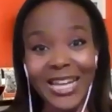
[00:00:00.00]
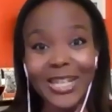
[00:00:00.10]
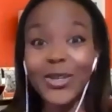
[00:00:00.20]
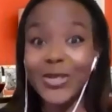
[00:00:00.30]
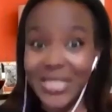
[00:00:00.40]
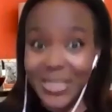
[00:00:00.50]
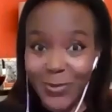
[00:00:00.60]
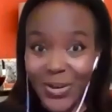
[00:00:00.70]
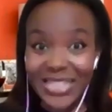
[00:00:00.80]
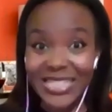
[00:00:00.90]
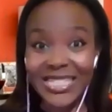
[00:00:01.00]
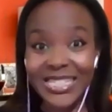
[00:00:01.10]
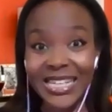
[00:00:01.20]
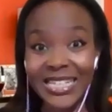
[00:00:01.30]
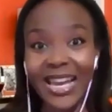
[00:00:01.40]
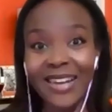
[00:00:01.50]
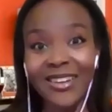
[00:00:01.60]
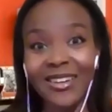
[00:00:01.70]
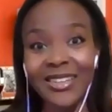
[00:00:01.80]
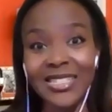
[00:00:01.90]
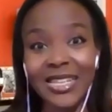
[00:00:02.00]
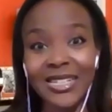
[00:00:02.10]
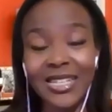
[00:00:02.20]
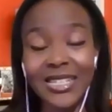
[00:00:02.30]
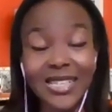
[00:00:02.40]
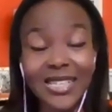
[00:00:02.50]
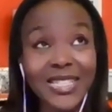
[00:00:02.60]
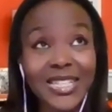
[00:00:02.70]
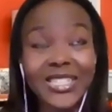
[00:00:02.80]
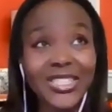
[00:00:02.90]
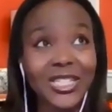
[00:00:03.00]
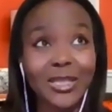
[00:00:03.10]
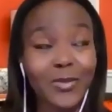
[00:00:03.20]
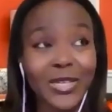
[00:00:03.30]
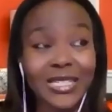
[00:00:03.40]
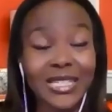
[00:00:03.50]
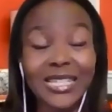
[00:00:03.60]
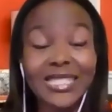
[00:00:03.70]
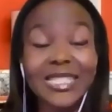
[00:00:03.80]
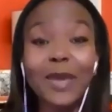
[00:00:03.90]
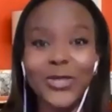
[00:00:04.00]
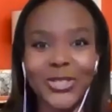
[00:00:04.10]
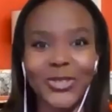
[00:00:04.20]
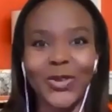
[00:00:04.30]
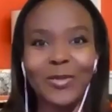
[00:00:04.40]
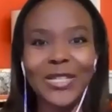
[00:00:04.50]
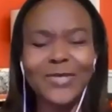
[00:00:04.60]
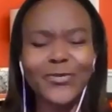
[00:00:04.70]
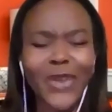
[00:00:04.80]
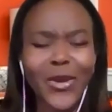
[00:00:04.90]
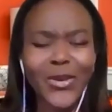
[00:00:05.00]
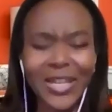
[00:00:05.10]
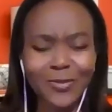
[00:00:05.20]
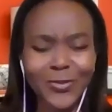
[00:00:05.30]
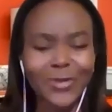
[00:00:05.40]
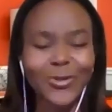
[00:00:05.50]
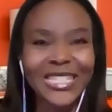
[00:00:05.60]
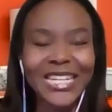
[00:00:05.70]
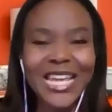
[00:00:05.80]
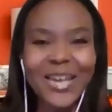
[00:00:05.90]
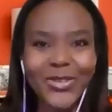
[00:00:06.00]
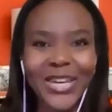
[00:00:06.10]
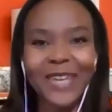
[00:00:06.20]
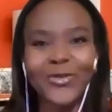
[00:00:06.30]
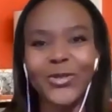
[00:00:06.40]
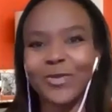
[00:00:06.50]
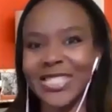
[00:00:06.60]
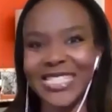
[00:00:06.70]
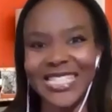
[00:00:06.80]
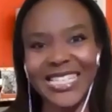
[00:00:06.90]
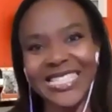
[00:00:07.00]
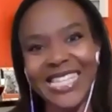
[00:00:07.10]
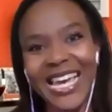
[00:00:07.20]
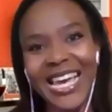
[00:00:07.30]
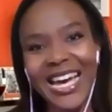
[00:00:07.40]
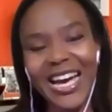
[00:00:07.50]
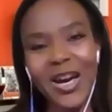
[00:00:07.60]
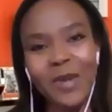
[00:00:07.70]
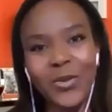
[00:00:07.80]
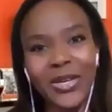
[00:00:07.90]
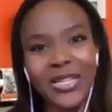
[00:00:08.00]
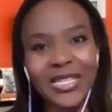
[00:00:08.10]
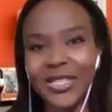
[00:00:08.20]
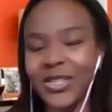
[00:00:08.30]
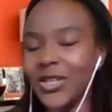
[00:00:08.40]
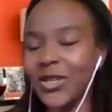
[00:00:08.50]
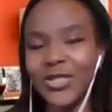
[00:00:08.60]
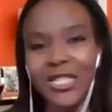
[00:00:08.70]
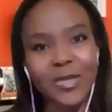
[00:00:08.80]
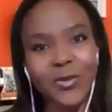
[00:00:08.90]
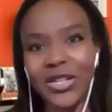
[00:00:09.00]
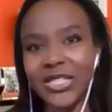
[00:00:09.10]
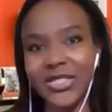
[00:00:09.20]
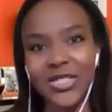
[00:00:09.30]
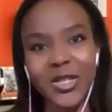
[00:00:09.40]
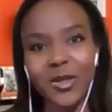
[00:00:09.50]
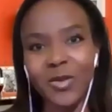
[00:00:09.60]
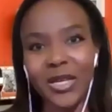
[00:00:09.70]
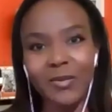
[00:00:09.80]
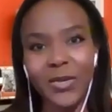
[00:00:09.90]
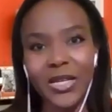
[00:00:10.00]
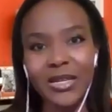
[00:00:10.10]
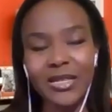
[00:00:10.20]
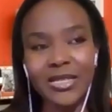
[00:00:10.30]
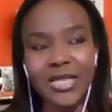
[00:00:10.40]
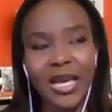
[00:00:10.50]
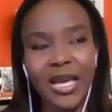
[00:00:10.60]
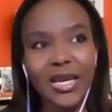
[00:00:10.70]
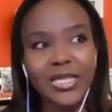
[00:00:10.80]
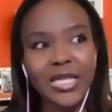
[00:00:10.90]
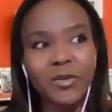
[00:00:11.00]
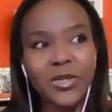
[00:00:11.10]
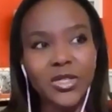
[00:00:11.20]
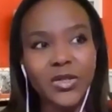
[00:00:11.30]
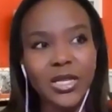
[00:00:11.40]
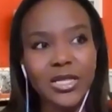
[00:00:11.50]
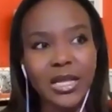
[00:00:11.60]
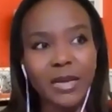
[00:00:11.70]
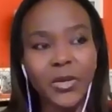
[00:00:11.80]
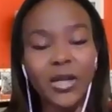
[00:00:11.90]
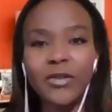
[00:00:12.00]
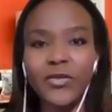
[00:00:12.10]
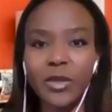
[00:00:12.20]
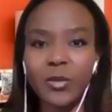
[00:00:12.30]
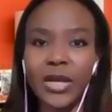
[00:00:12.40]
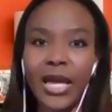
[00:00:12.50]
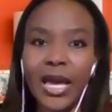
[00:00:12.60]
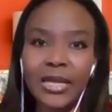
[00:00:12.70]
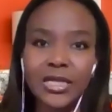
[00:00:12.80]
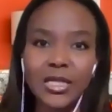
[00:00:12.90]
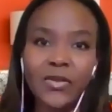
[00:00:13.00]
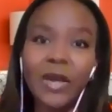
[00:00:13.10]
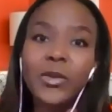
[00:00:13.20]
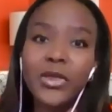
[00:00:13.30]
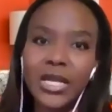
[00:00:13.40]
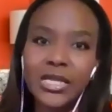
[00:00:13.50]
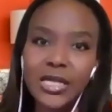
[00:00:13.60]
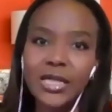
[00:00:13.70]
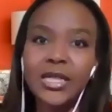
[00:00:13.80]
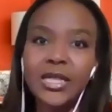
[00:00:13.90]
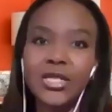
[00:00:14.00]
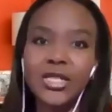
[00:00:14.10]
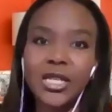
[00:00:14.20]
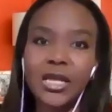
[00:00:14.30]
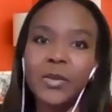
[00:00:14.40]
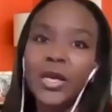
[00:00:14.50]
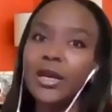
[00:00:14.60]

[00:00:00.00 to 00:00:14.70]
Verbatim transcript: uh, closest friends and, and allies, and his leadership is exceptional. I mean, he's very humble, would never ever admit it. Um, but he's a huge inspiration to me because he demonstrates that perfect blend of empathetic leadership